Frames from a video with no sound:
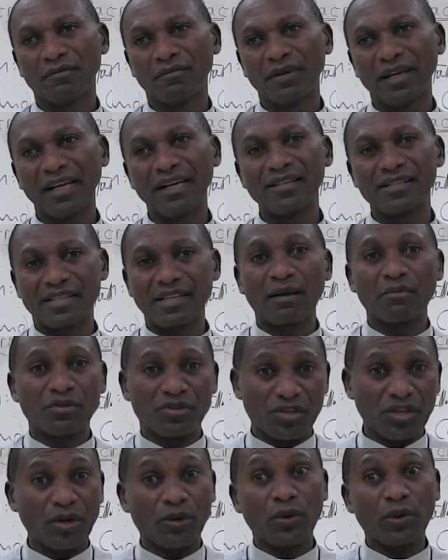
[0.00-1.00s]
But in some
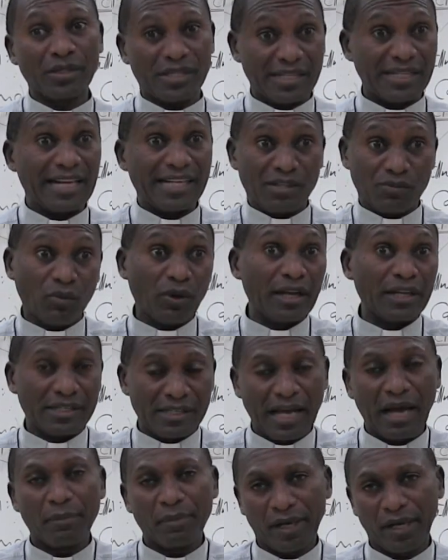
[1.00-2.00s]
circles, that's what
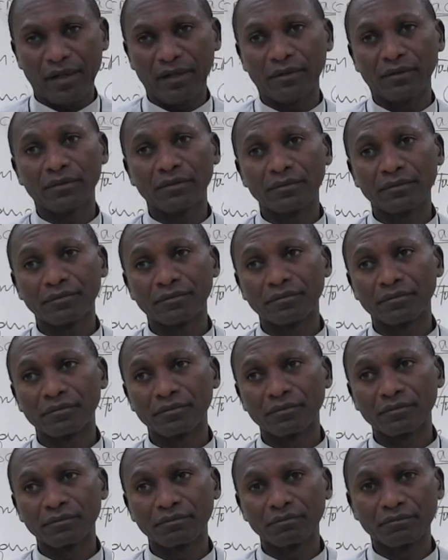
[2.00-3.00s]
is happening.
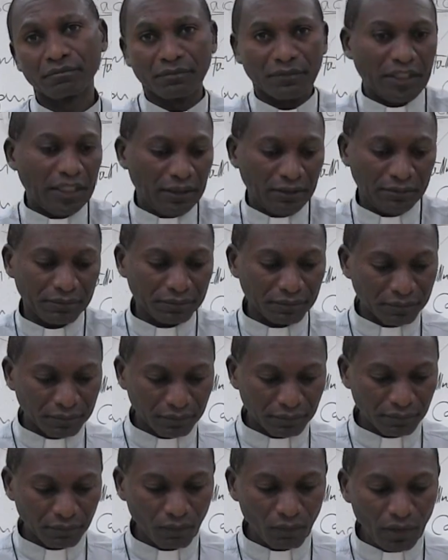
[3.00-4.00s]
Okay?
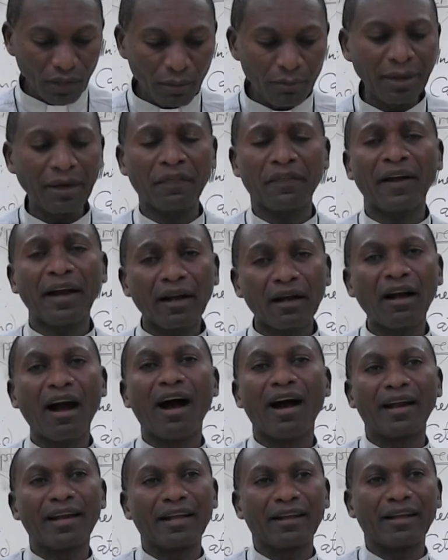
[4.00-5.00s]
But thank
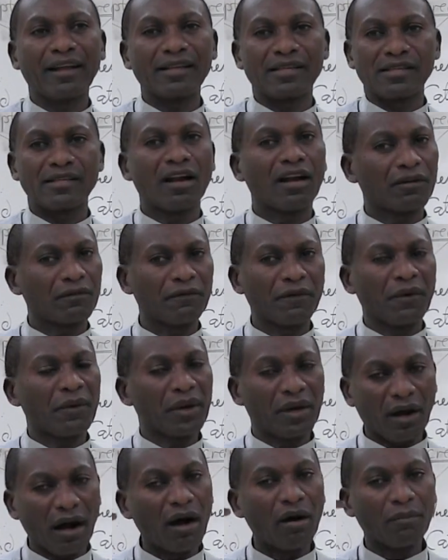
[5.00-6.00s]
God, it's not
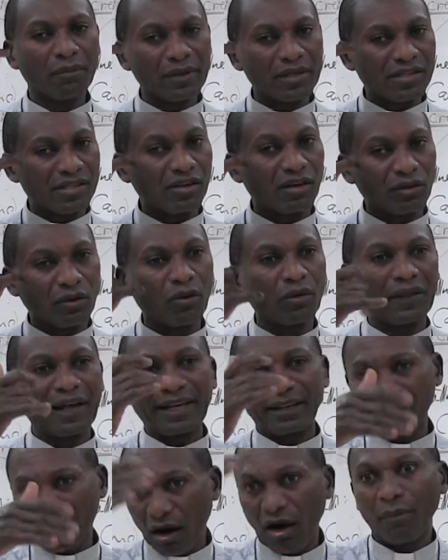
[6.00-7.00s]
very common. It's not all
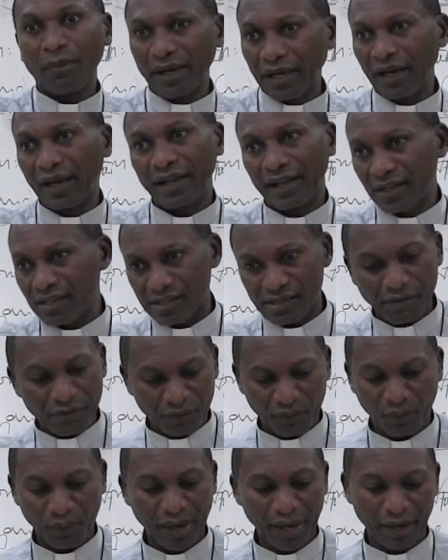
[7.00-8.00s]
that common, like it's
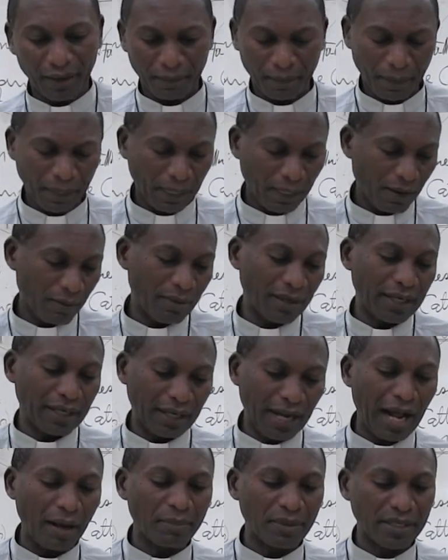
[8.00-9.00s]
everywhere. But
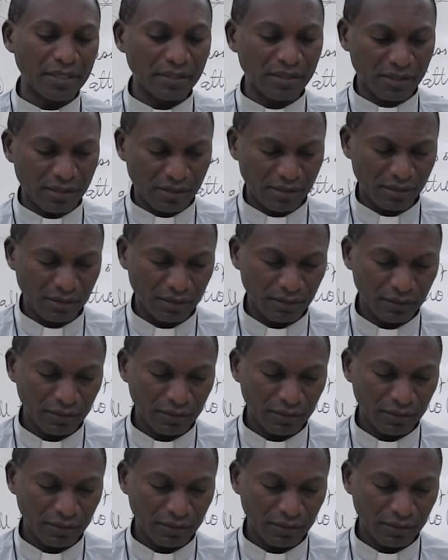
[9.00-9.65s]
it happens.